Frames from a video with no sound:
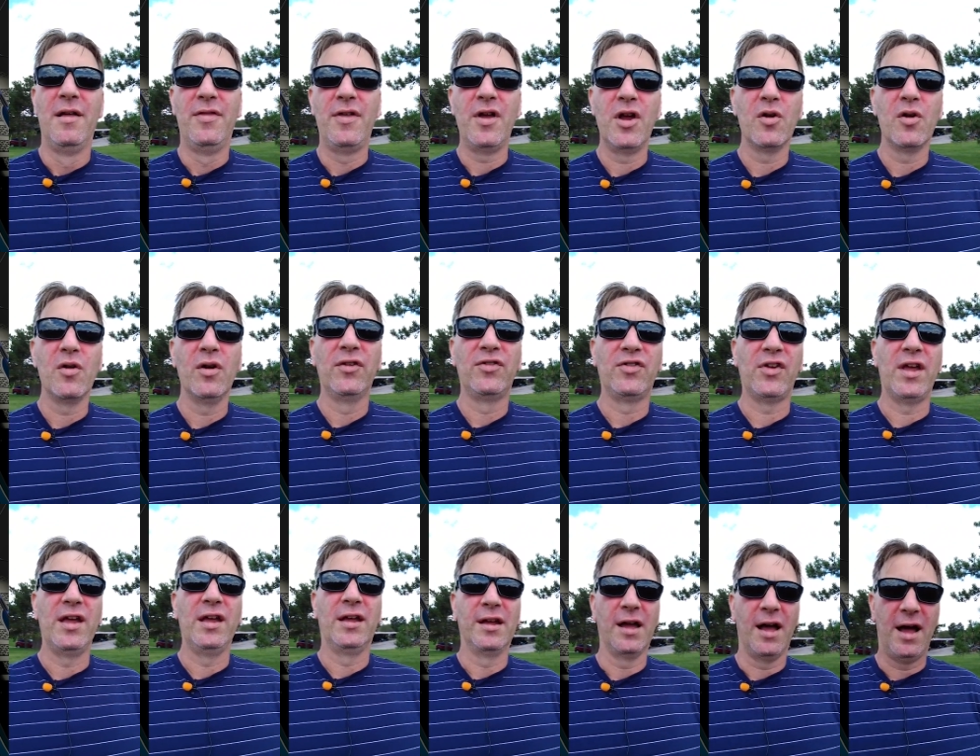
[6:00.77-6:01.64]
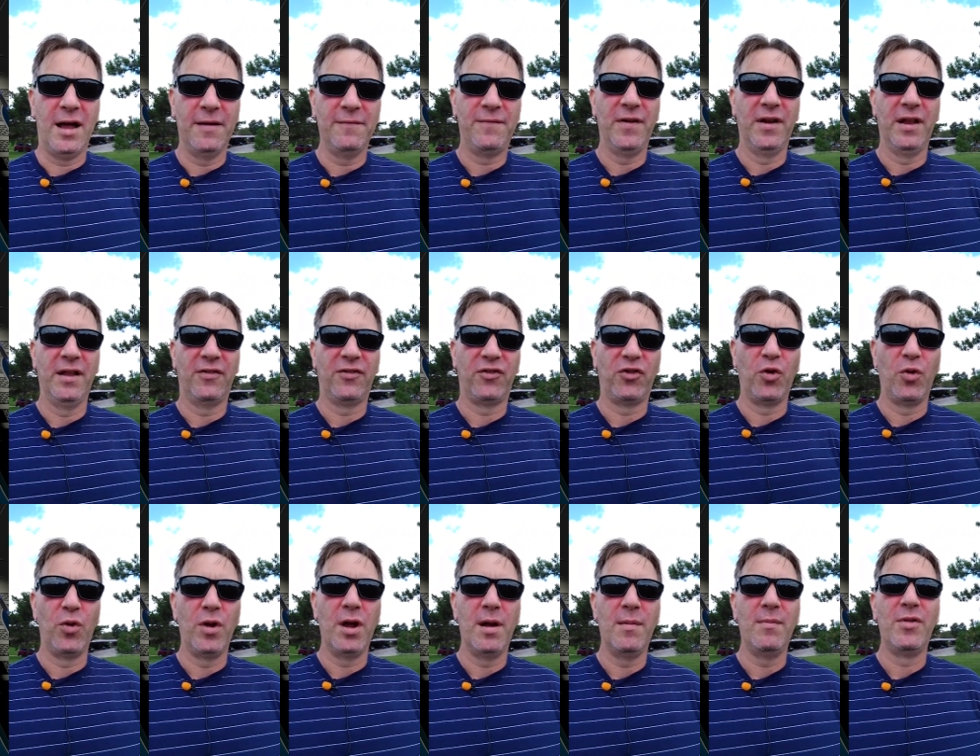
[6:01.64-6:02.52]
There is a confidence
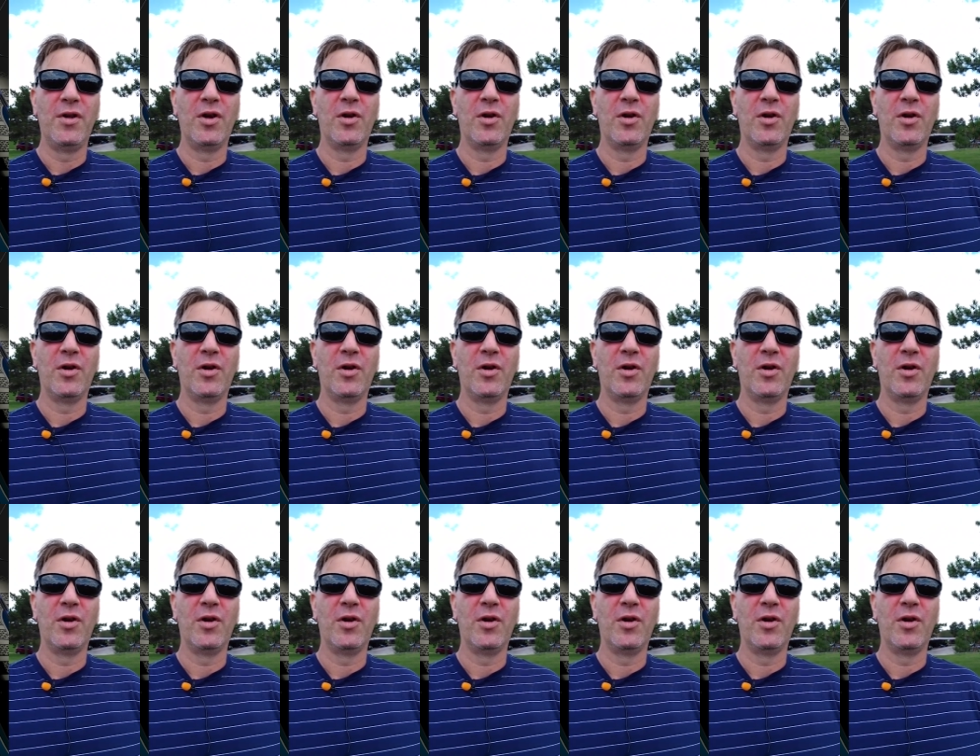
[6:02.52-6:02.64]
to him.